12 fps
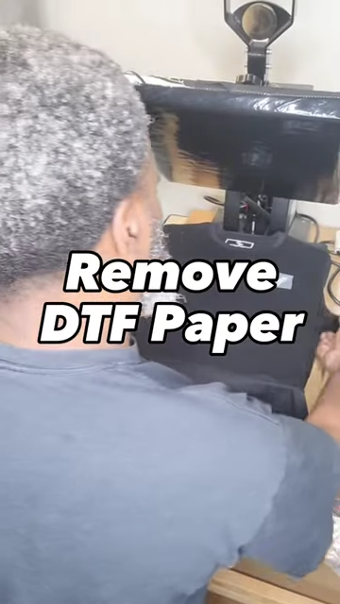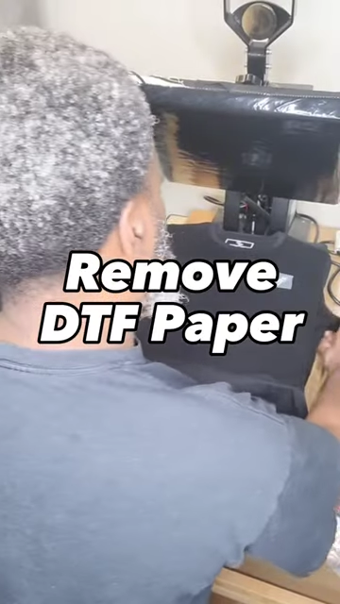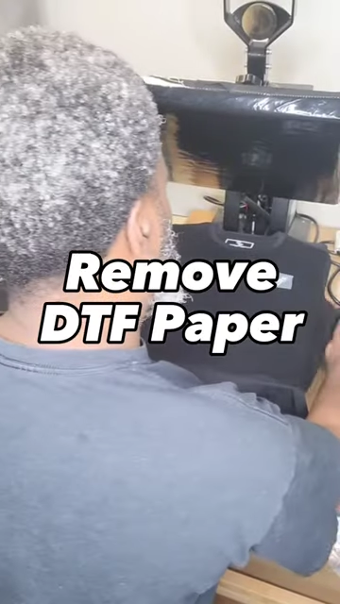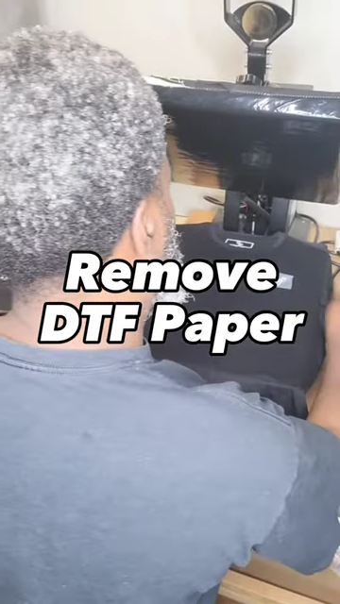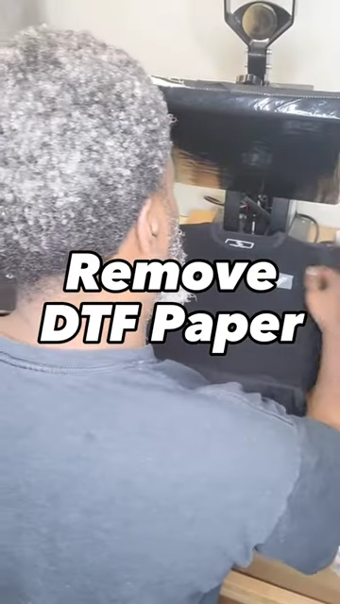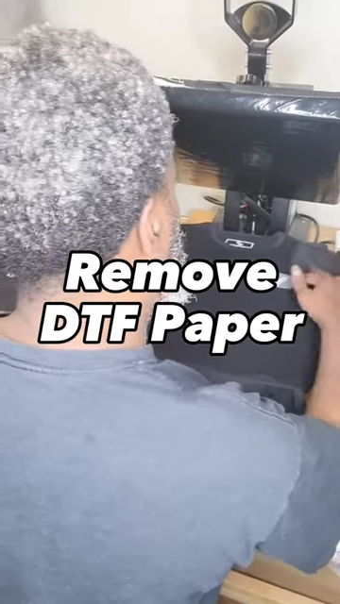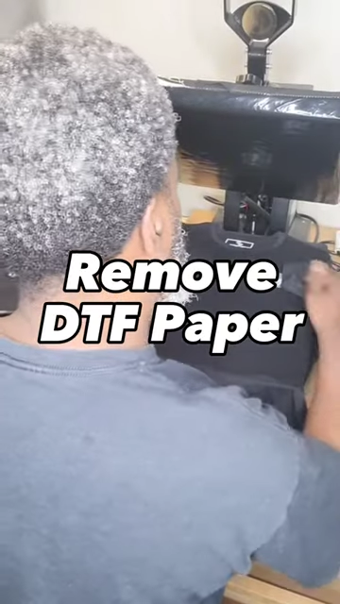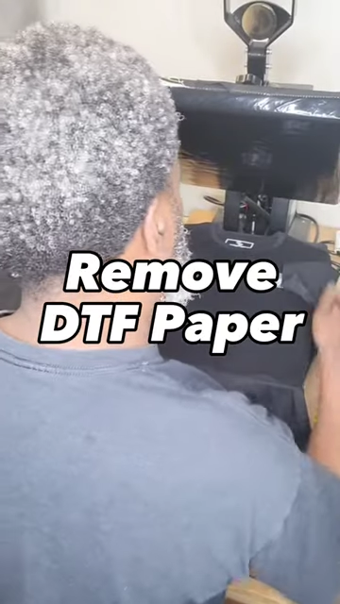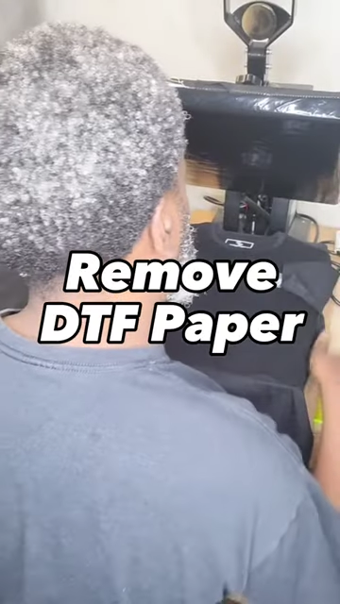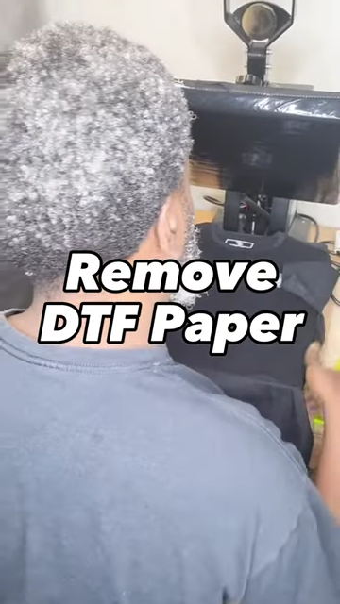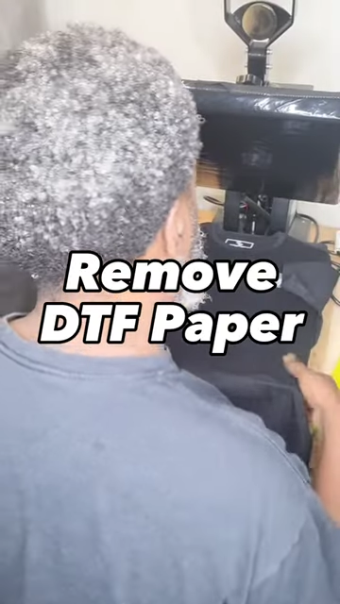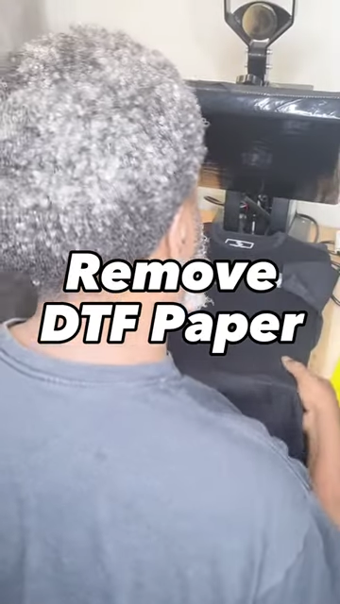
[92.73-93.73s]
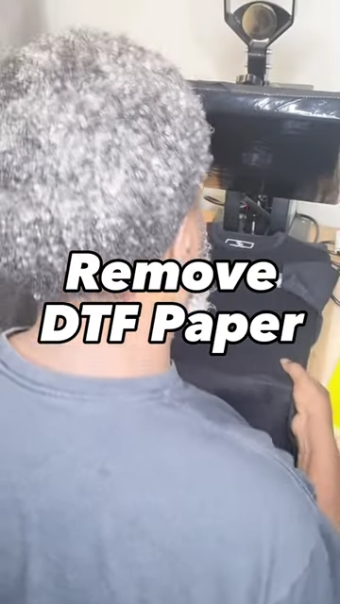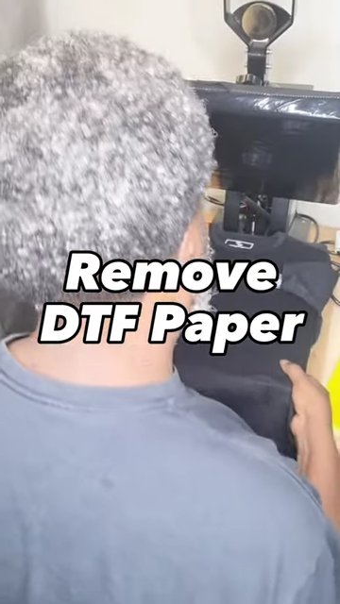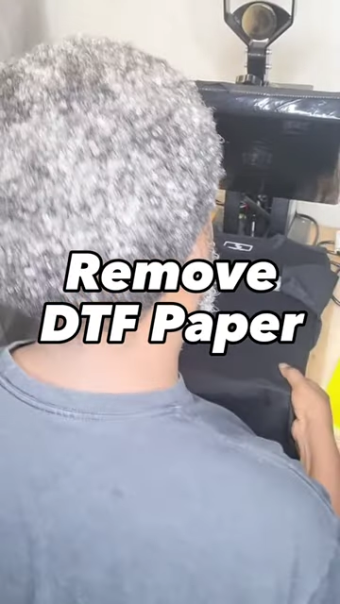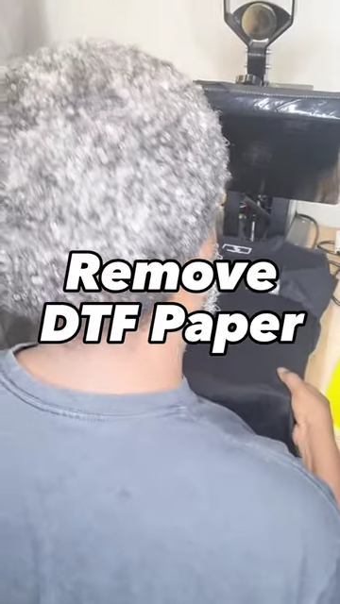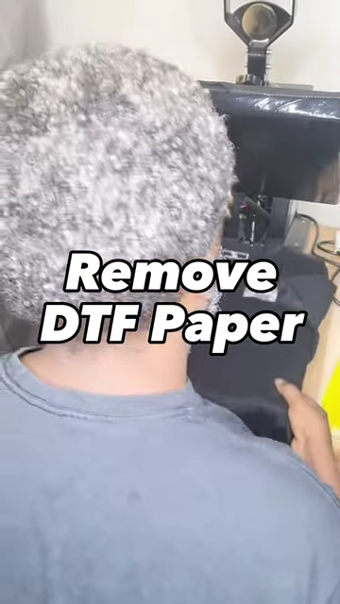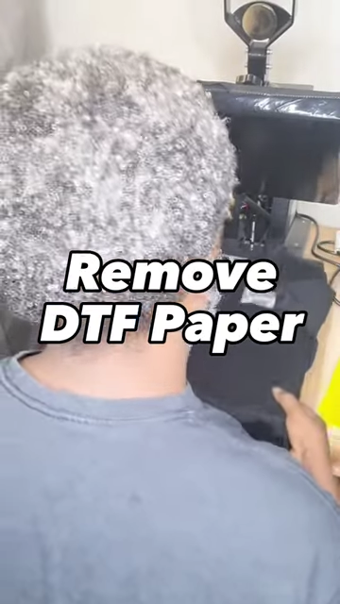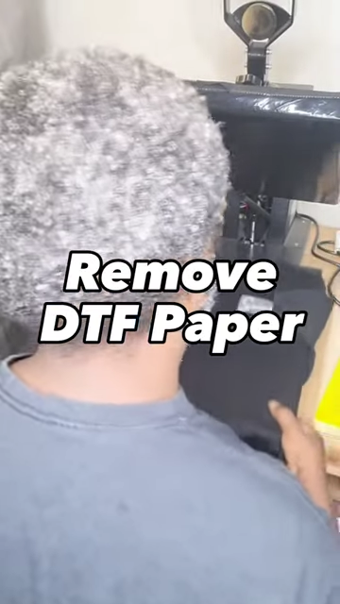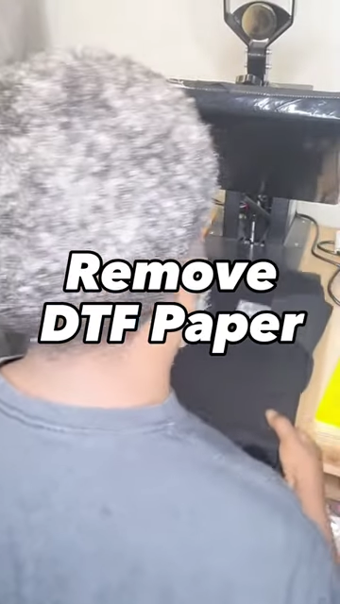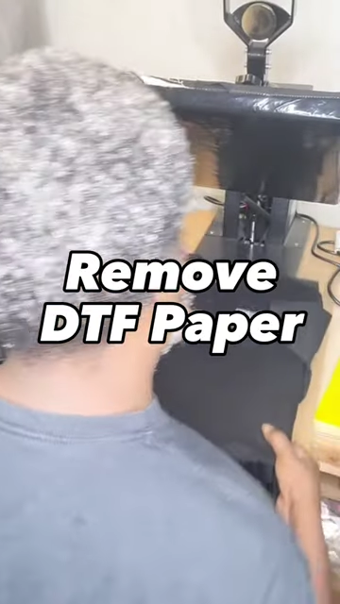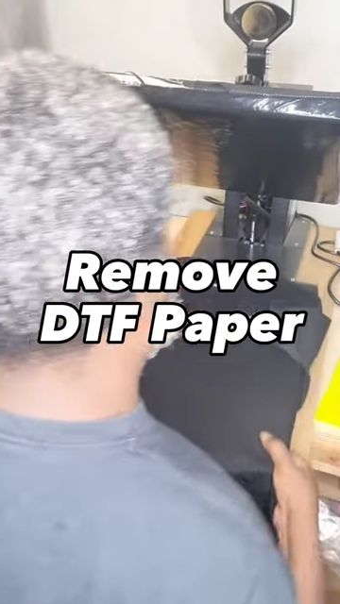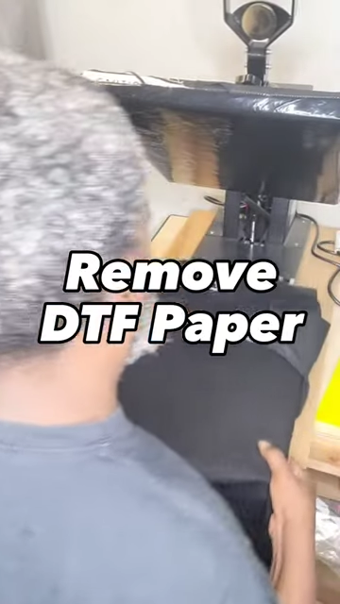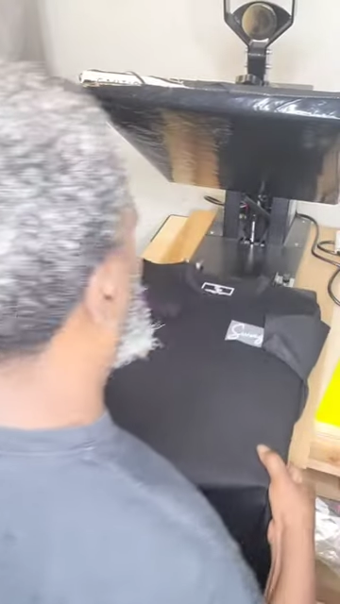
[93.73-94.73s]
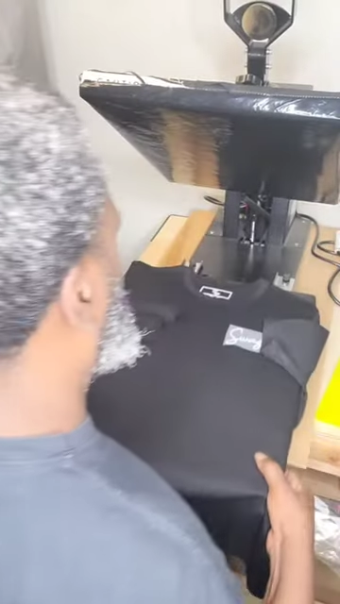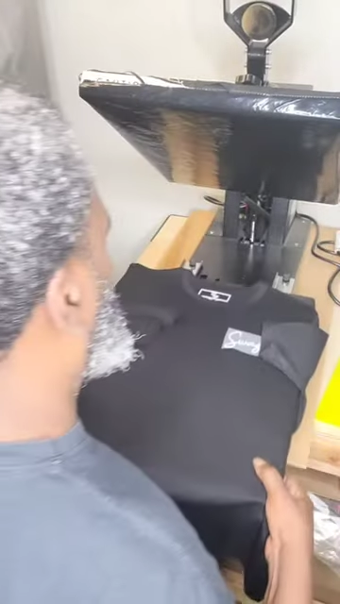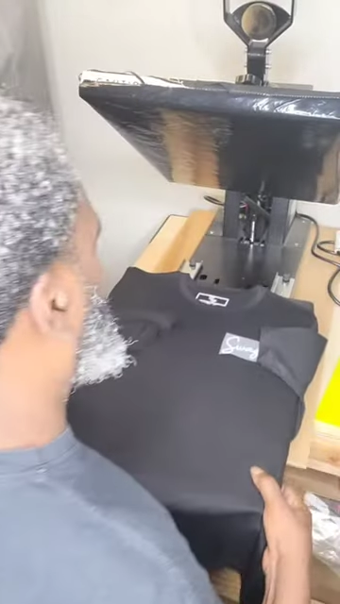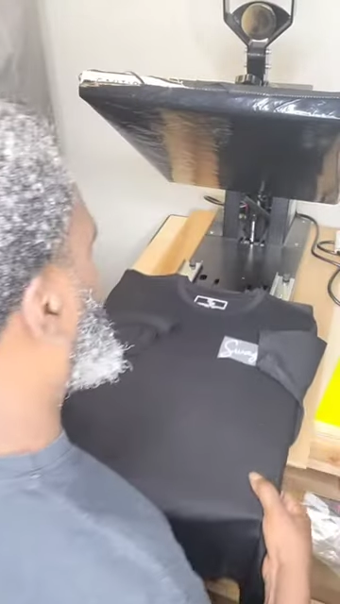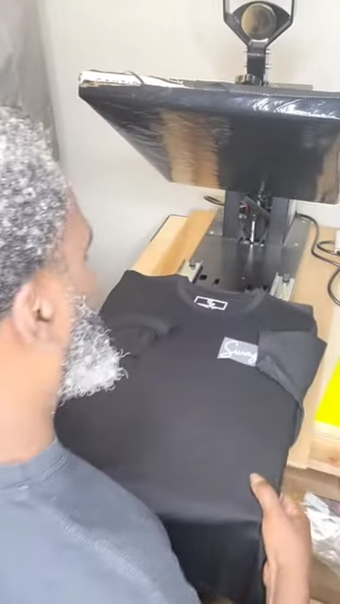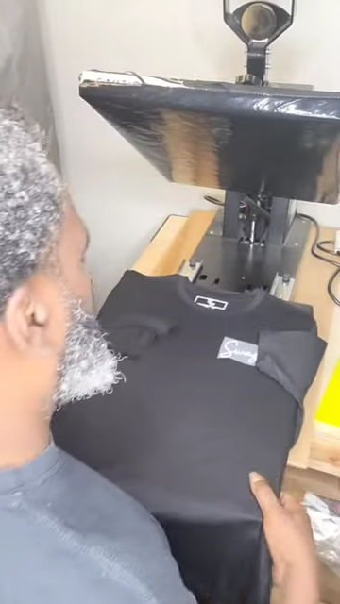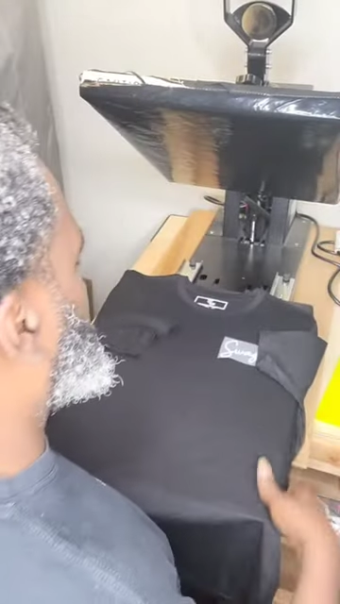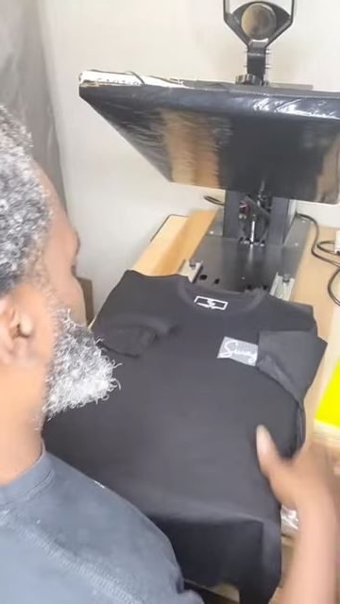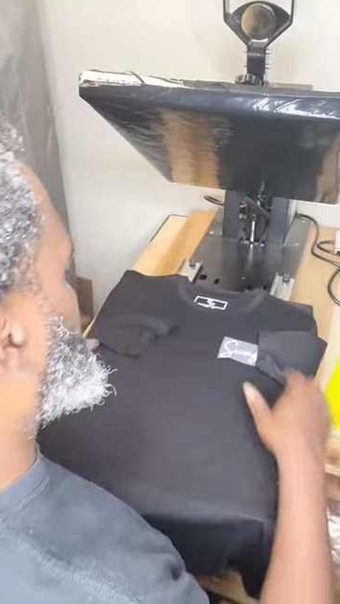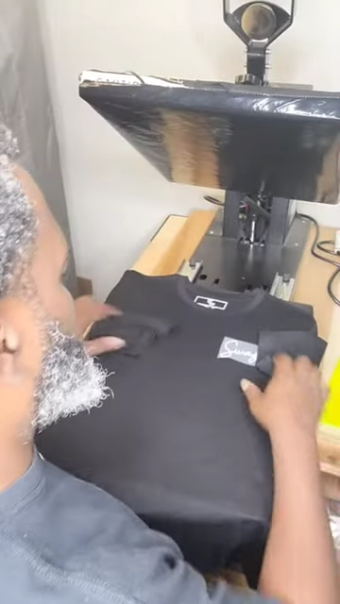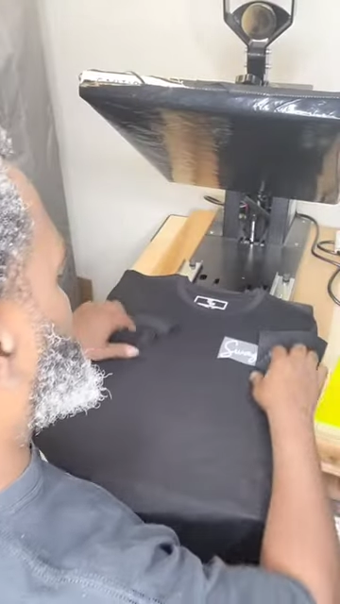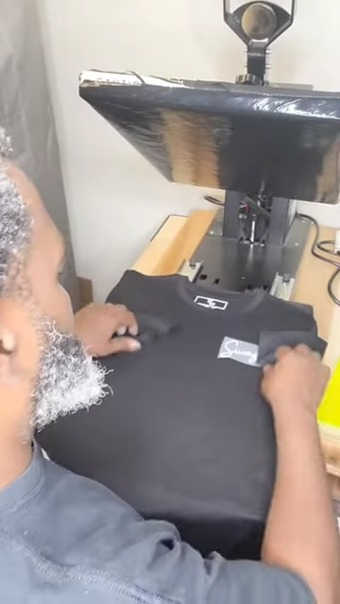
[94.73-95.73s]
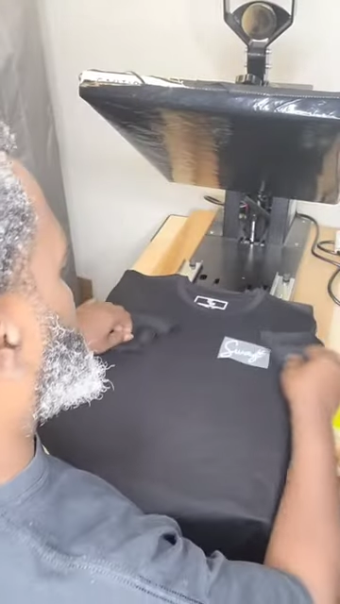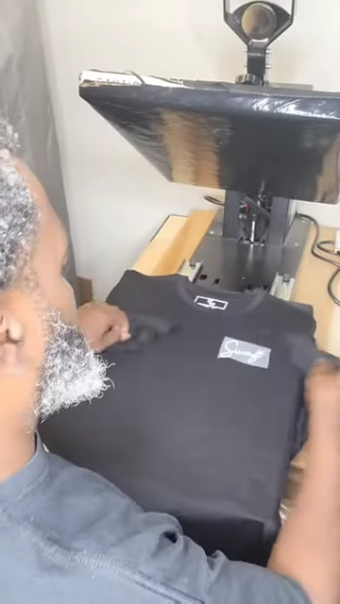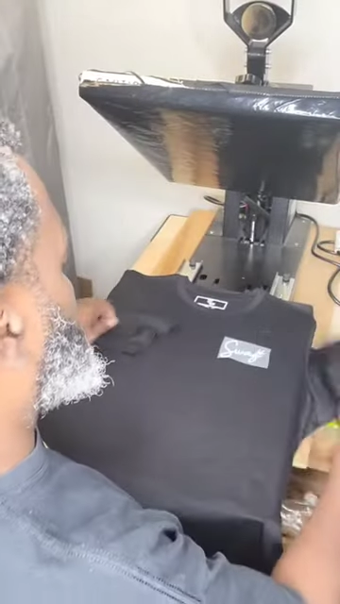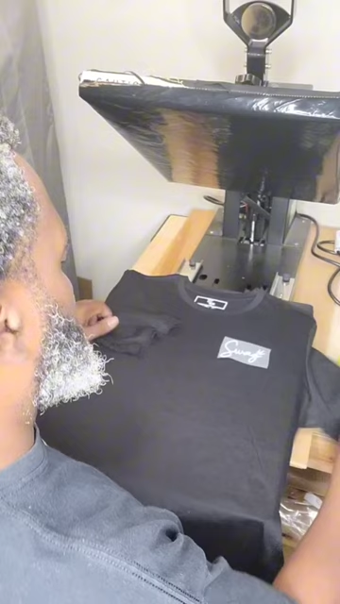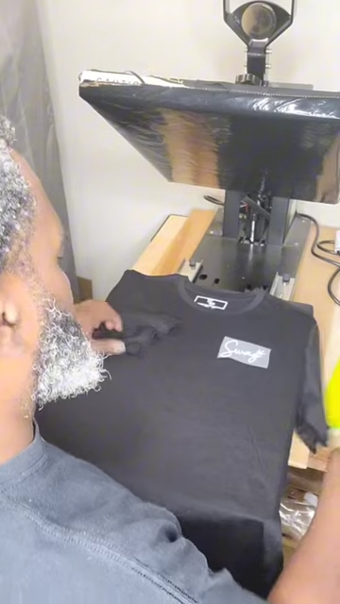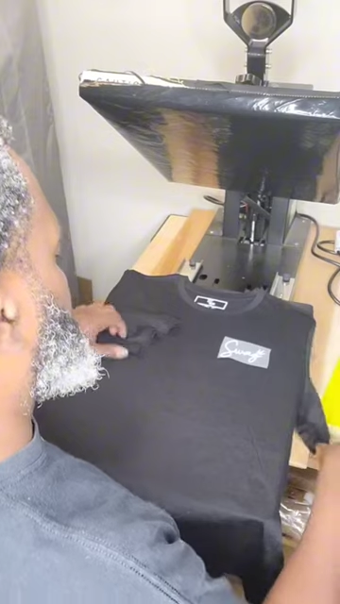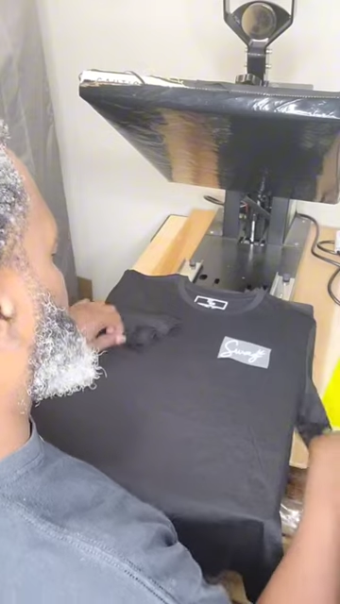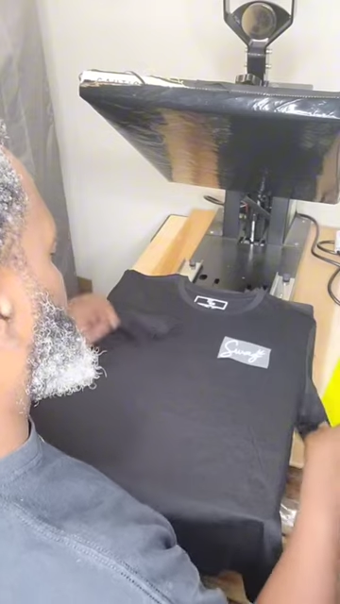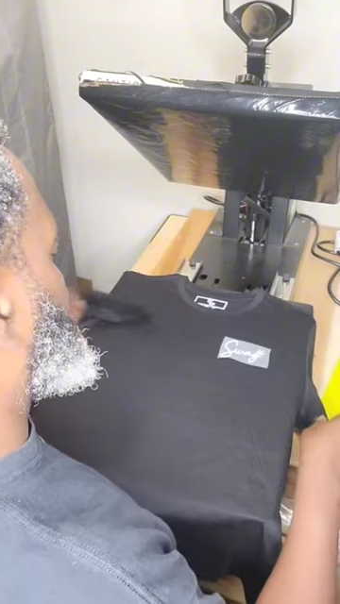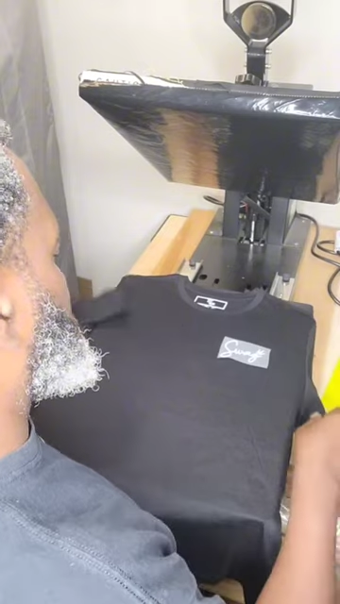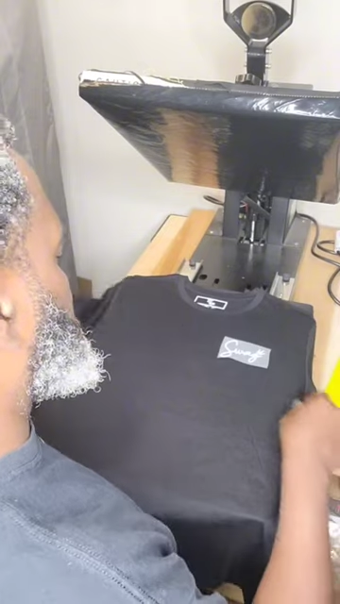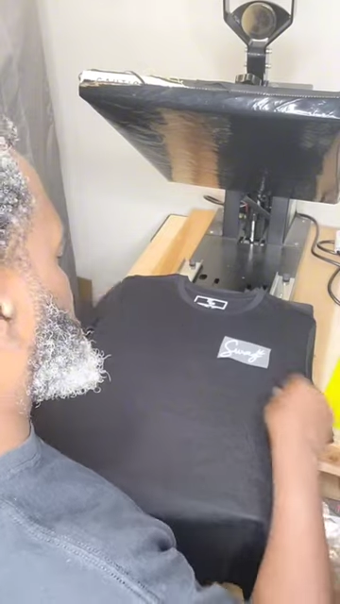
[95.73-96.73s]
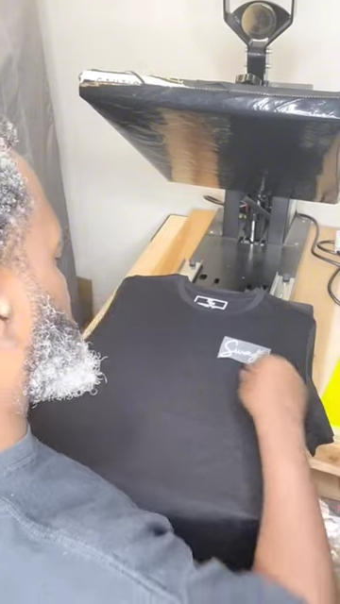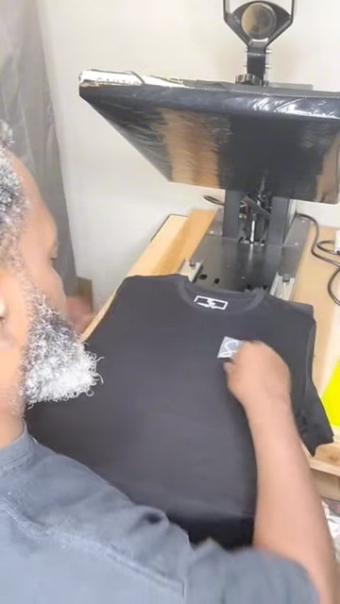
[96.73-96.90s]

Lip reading: [unreadable: no face in view]